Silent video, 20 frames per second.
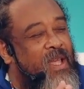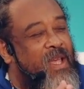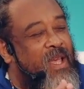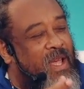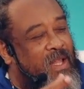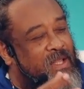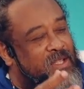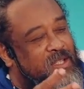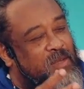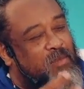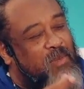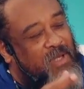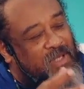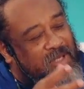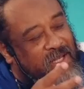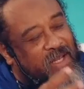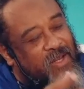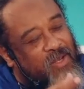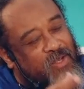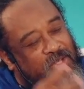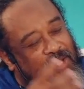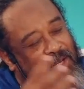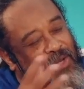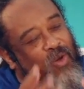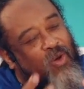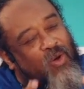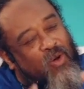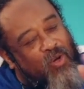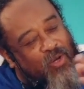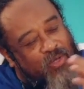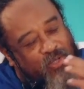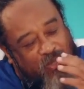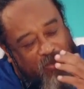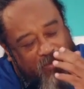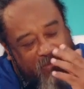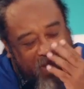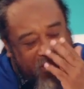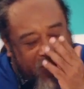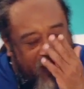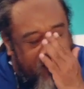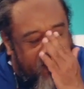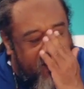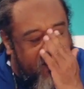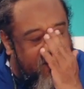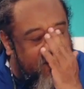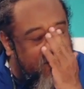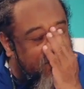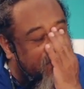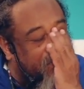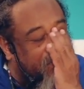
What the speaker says: and simultaneously you're also behind it?